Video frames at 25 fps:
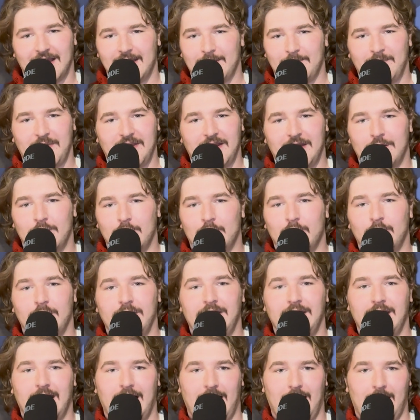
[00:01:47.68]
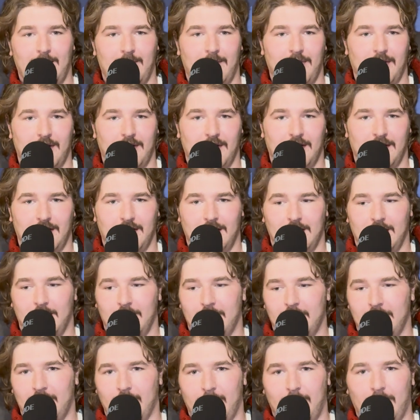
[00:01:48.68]
being at rehab
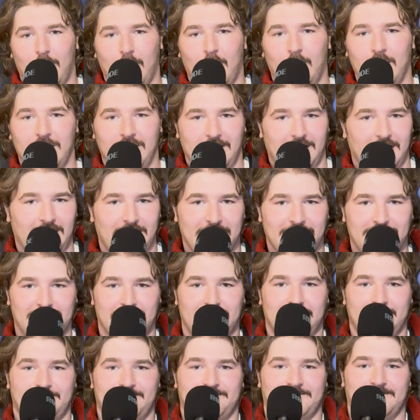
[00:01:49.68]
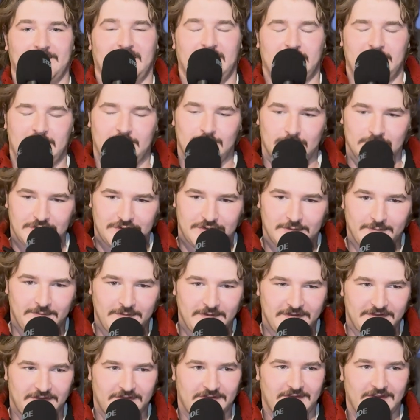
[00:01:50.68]
for porn addiction. You want
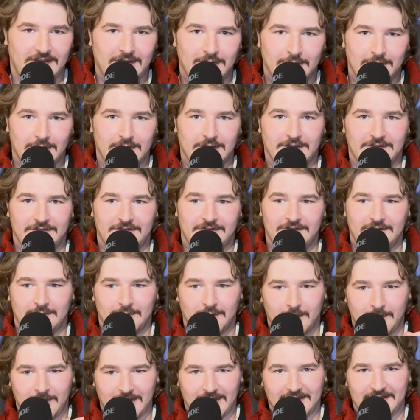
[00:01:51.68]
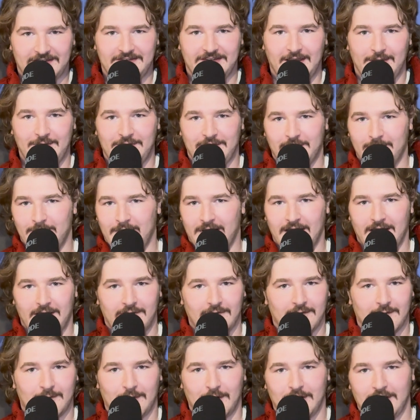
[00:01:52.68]
something serious. You want to be accepted by
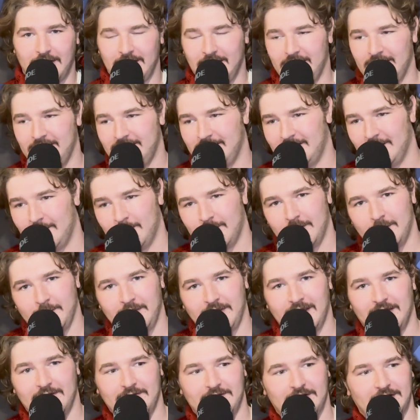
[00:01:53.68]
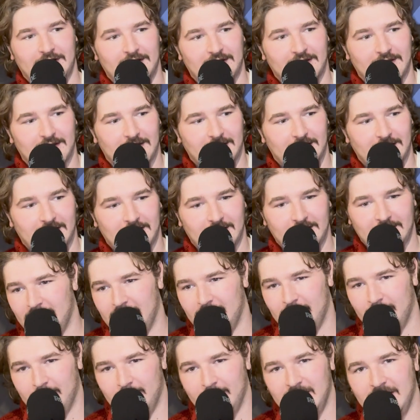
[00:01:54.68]
everybody. You don't want to be having a
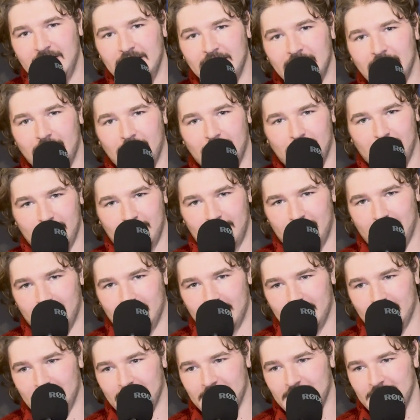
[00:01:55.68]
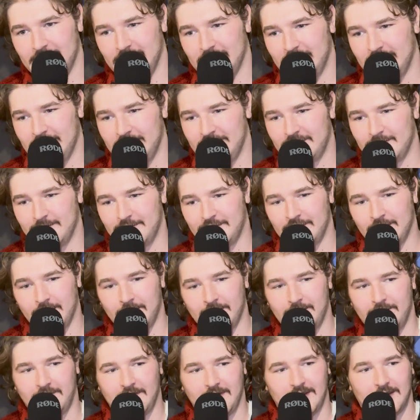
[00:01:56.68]
meatloaf or some sort
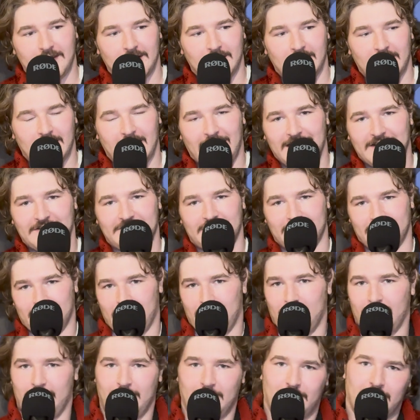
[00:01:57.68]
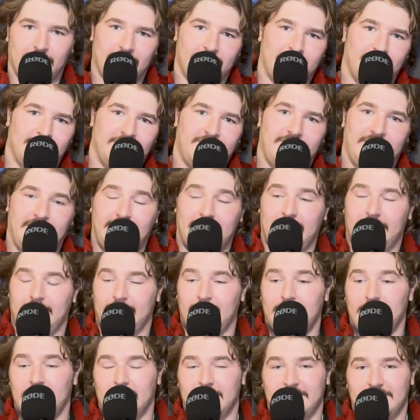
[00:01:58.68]
of vegan casserole for Christmas dinner.
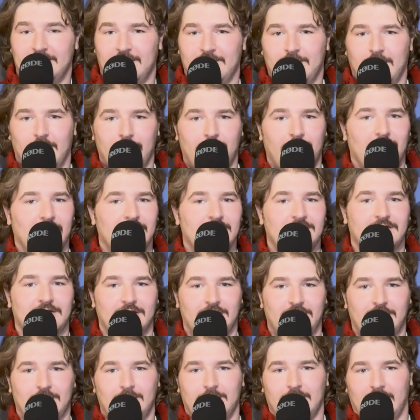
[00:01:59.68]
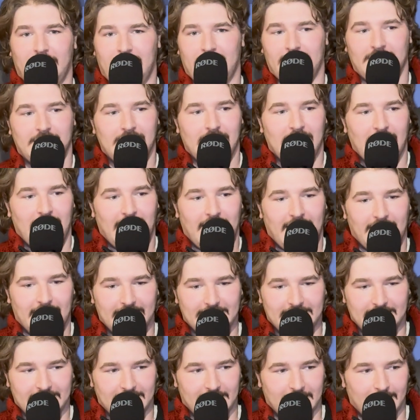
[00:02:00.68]
Because I've got friends that do that,
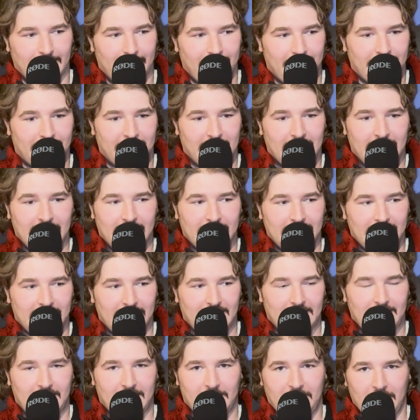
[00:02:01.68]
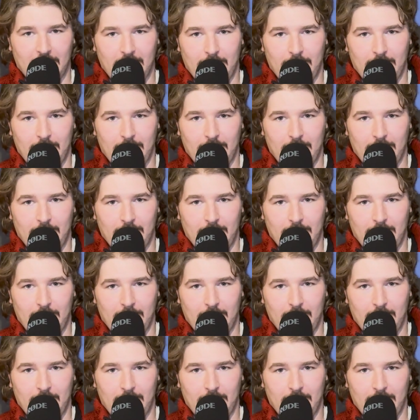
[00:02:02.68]
and they're very